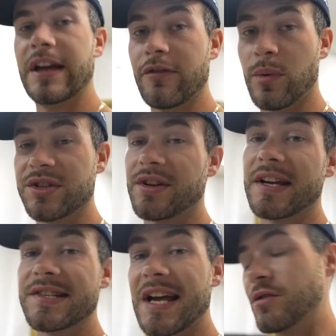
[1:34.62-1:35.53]
They have a bunch of
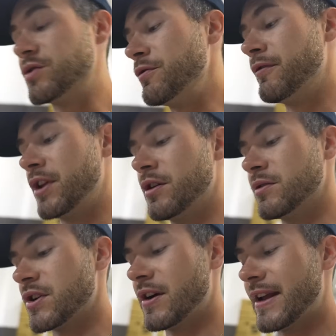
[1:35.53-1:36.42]
nice how-to
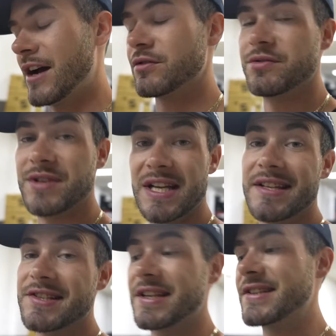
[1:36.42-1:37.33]
videos on how to take
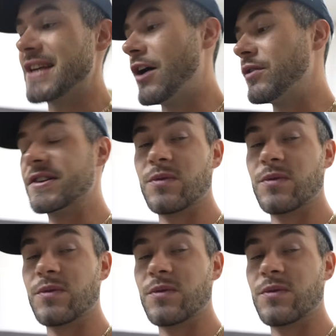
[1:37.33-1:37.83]
these things out as